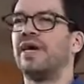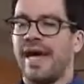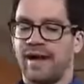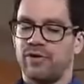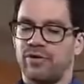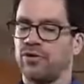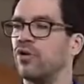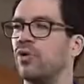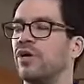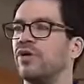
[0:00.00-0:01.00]
how to
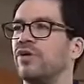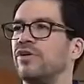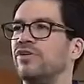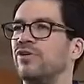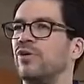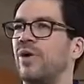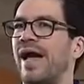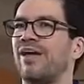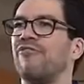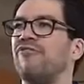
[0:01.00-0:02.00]
know,
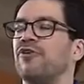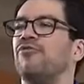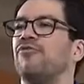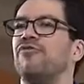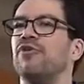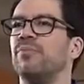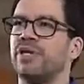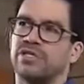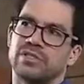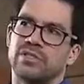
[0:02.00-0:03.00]
how to feel fulfilled.
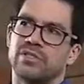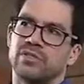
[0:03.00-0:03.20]
Because